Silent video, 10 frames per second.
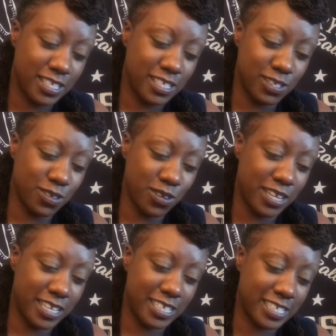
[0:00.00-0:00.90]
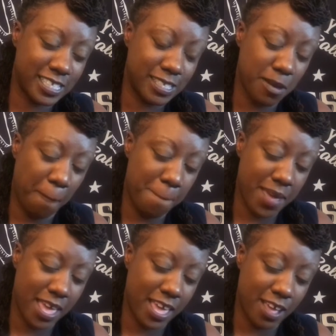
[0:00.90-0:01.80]
Taurus,
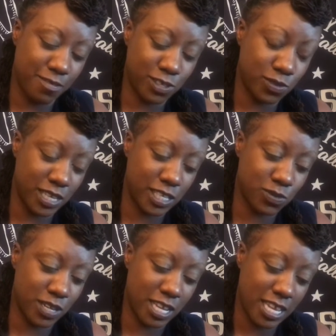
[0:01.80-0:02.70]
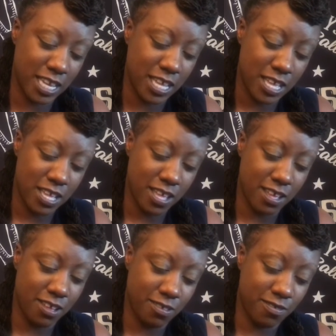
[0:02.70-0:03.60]
May of 2020.
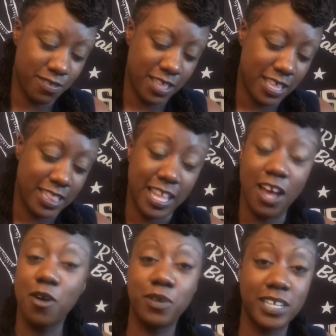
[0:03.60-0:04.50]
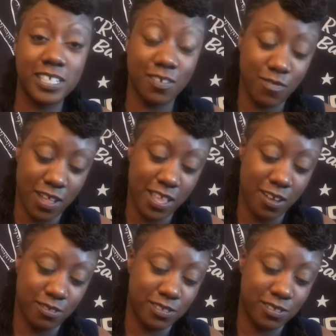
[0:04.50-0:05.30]
Uh-oh. They all wanted to fall out.